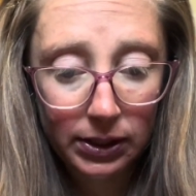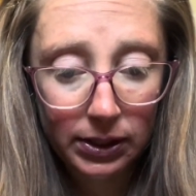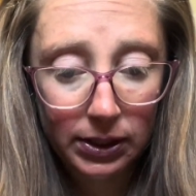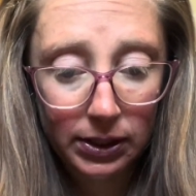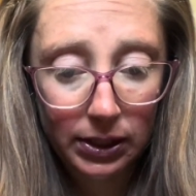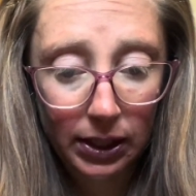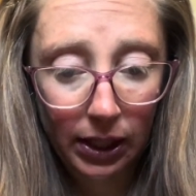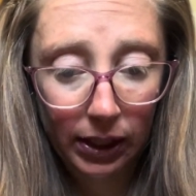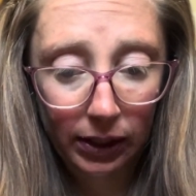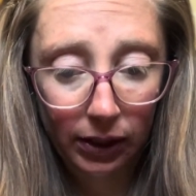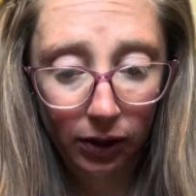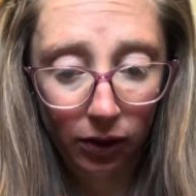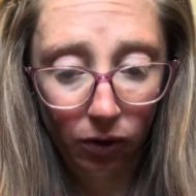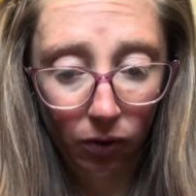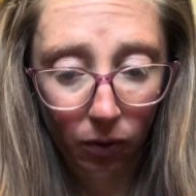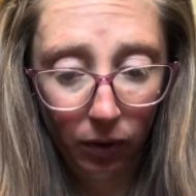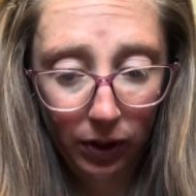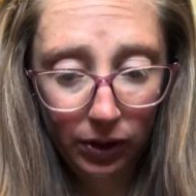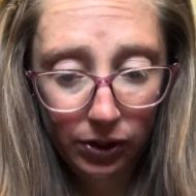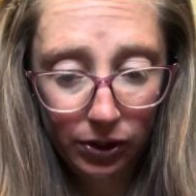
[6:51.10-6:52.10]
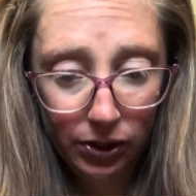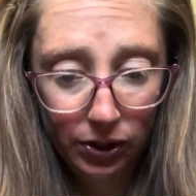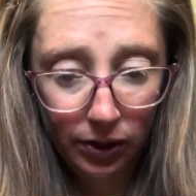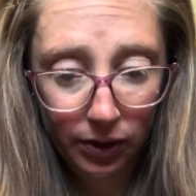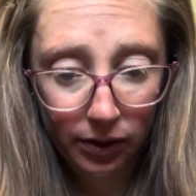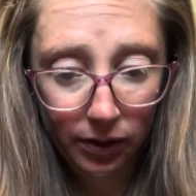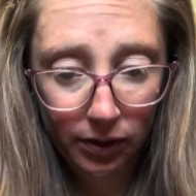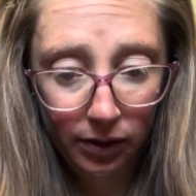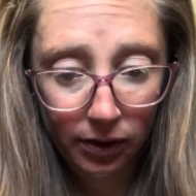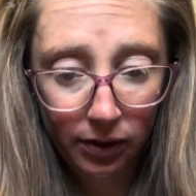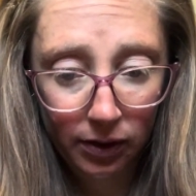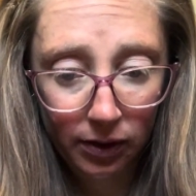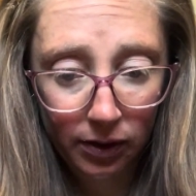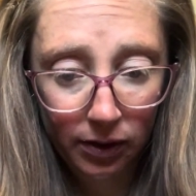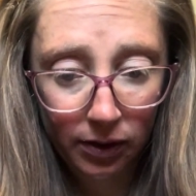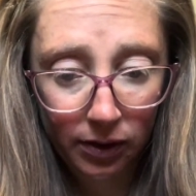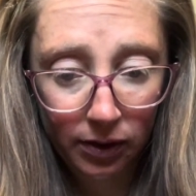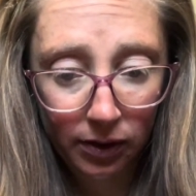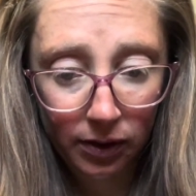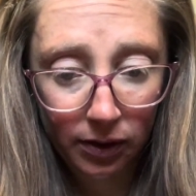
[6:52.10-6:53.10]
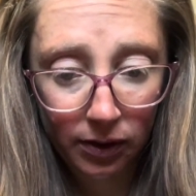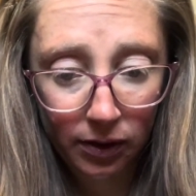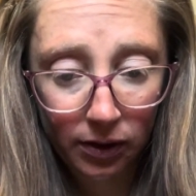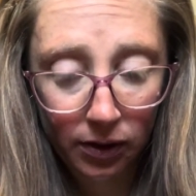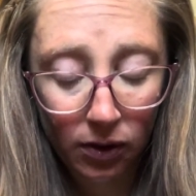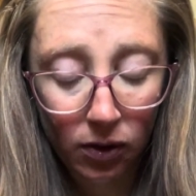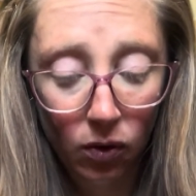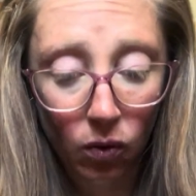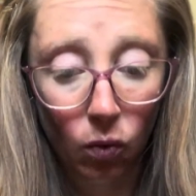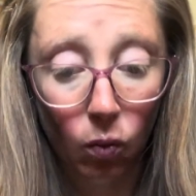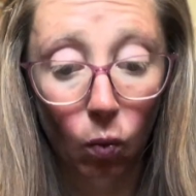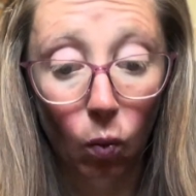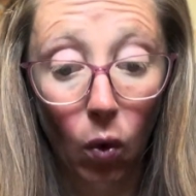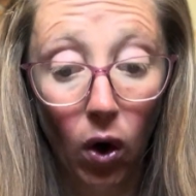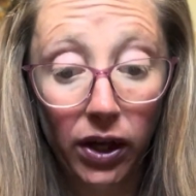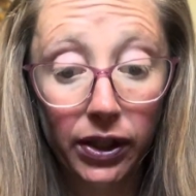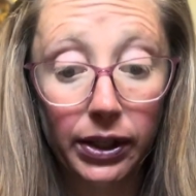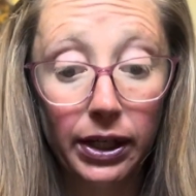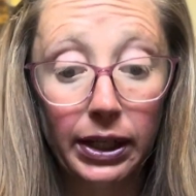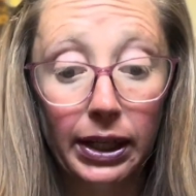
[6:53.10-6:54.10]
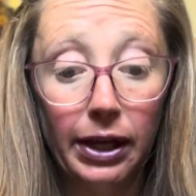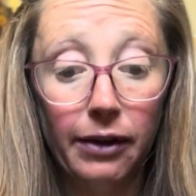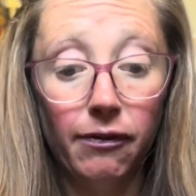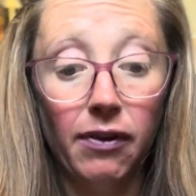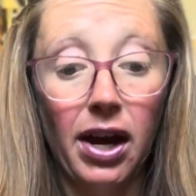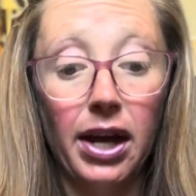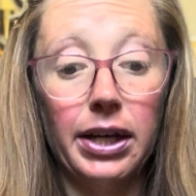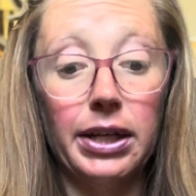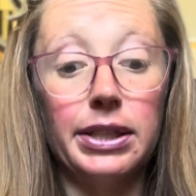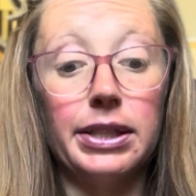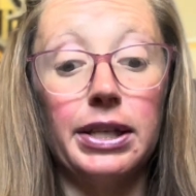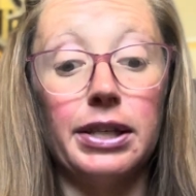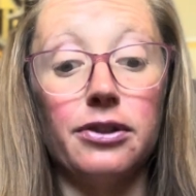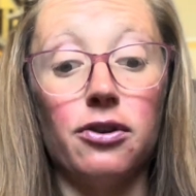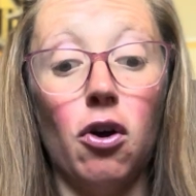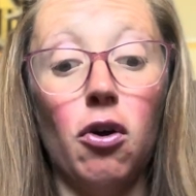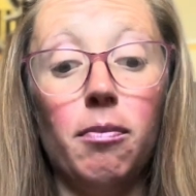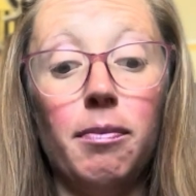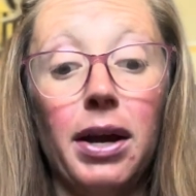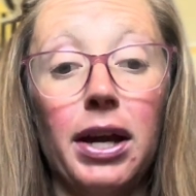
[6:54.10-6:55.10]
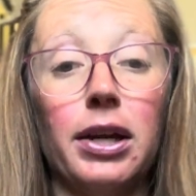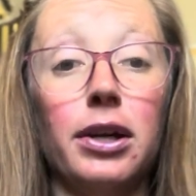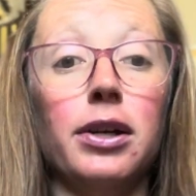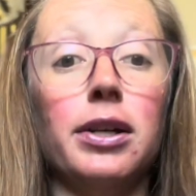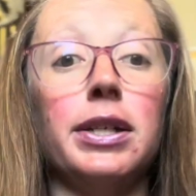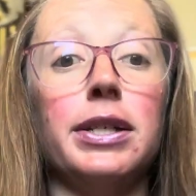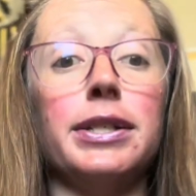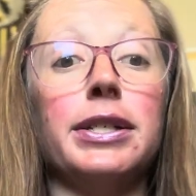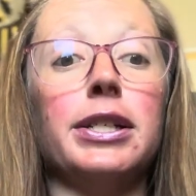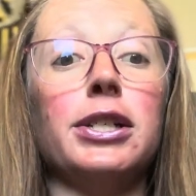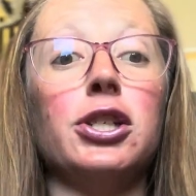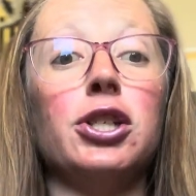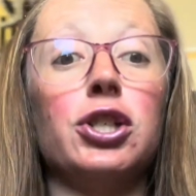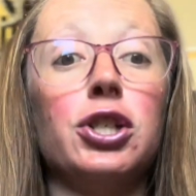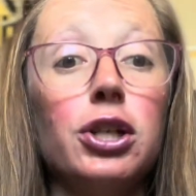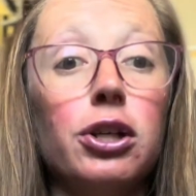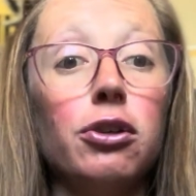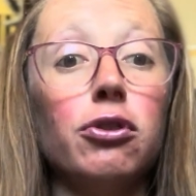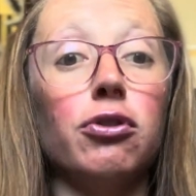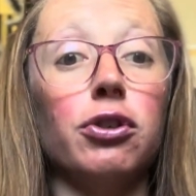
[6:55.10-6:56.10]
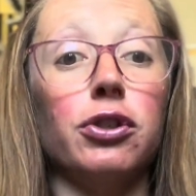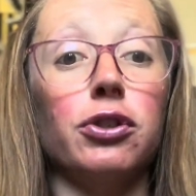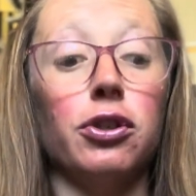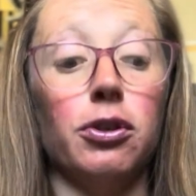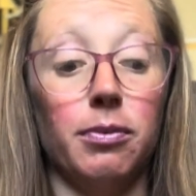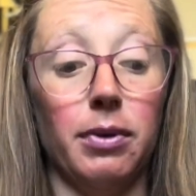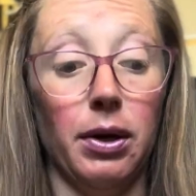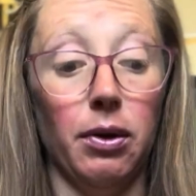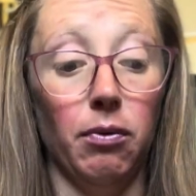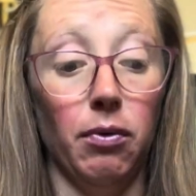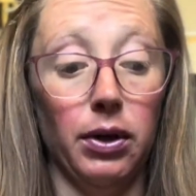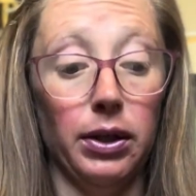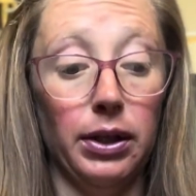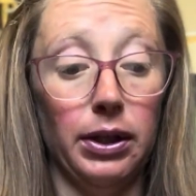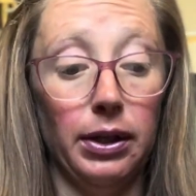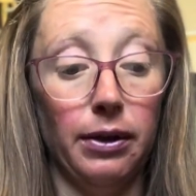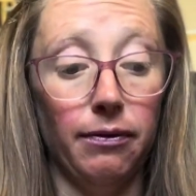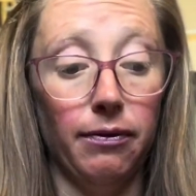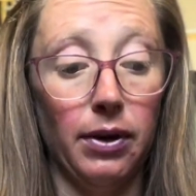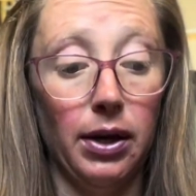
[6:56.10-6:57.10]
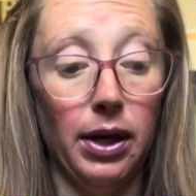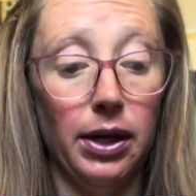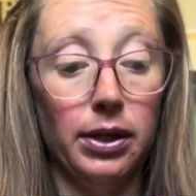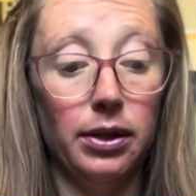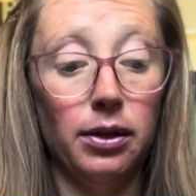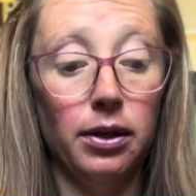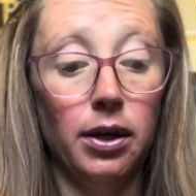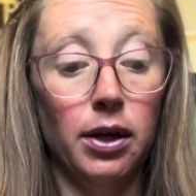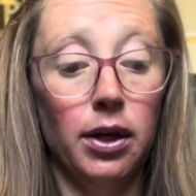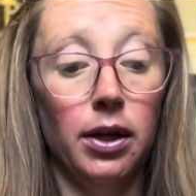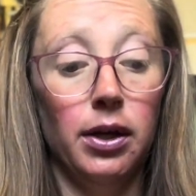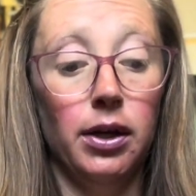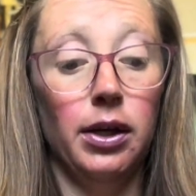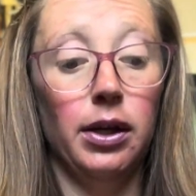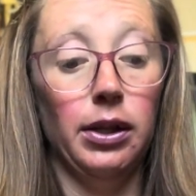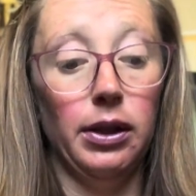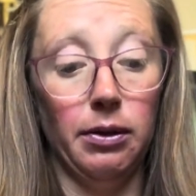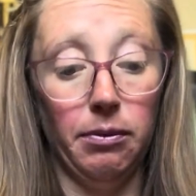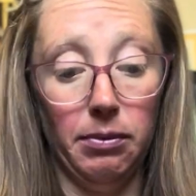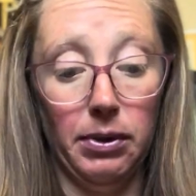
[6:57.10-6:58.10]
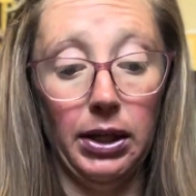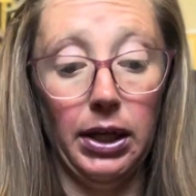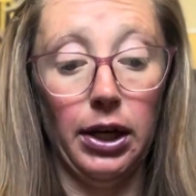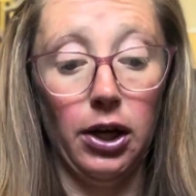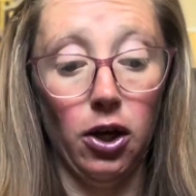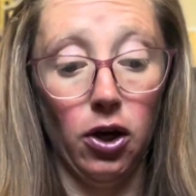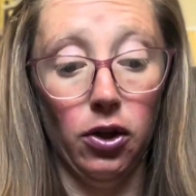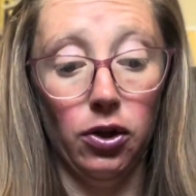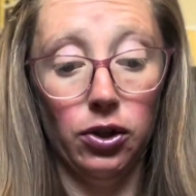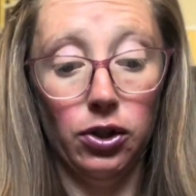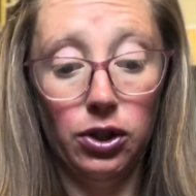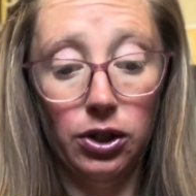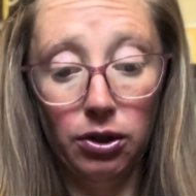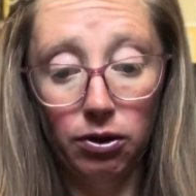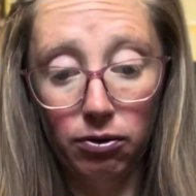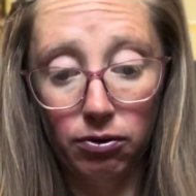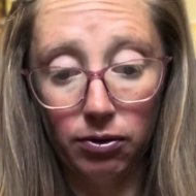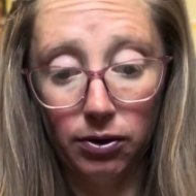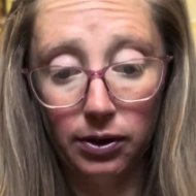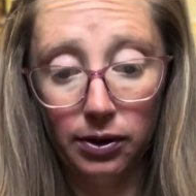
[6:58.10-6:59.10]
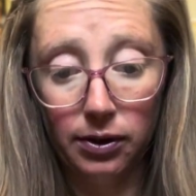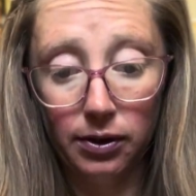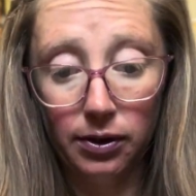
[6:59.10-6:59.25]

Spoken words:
Second question. What did they find? Because it's, oh my goodness, it's children. So you could be like, what did they find? They'll be like, other children.